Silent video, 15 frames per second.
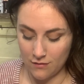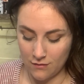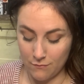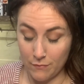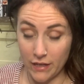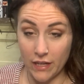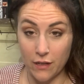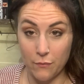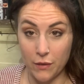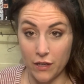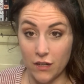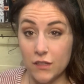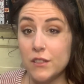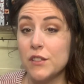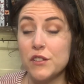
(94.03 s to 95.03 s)
make an
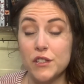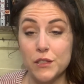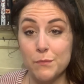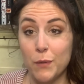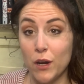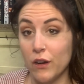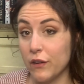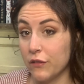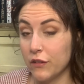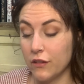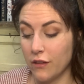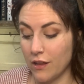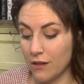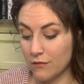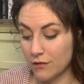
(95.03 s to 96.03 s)
appearance, and she's purring really
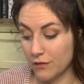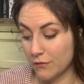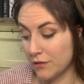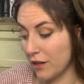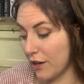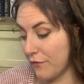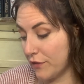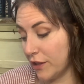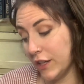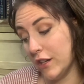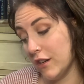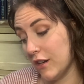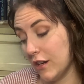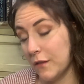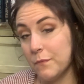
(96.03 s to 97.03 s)
loud. So sorry if you can hear
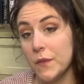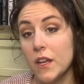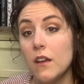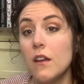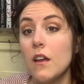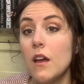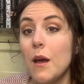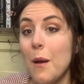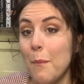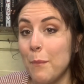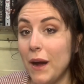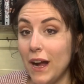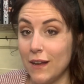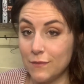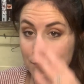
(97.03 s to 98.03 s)
her.
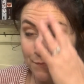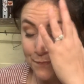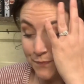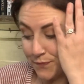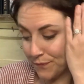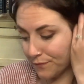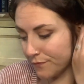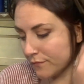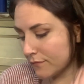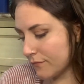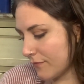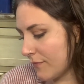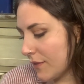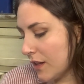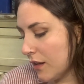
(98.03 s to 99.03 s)
But
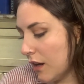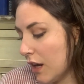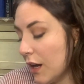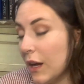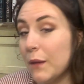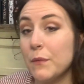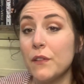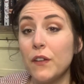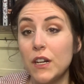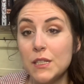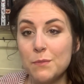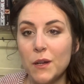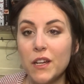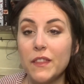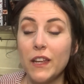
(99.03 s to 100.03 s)
the first
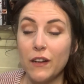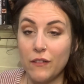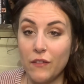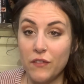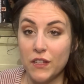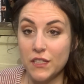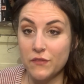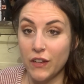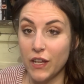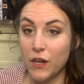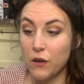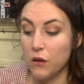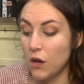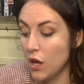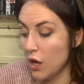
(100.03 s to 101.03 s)
book that I read for this
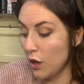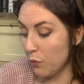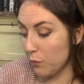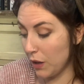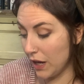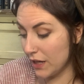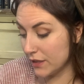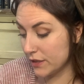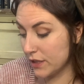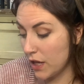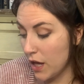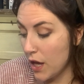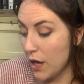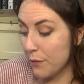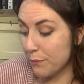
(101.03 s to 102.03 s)
video was
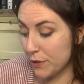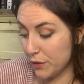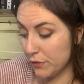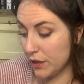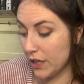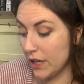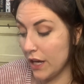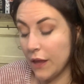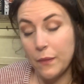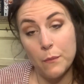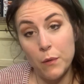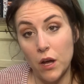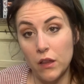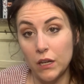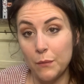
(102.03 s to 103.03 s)
Beauty and the
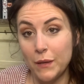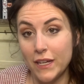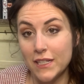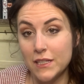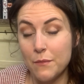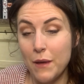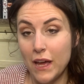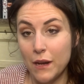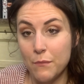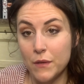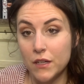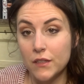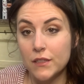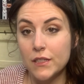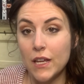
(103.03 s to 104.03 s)
Baller by Issa Madden
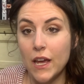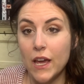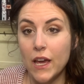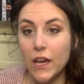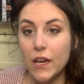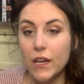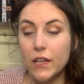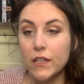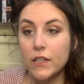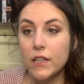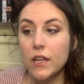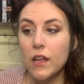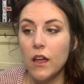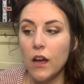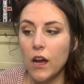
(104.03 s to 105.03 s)
Mills. And
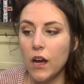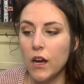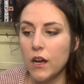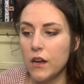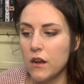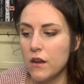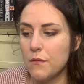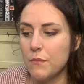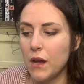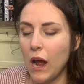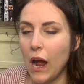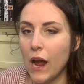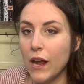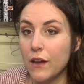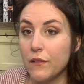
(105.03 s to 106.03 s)

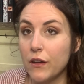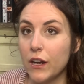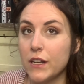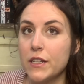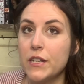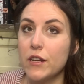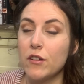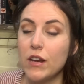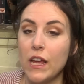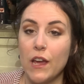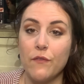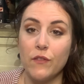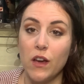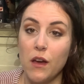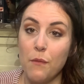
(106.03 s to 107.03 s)
I had read Dear
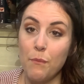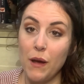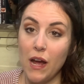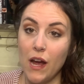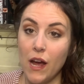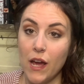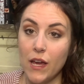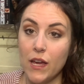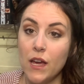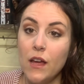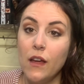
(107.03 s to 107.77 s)
Ava by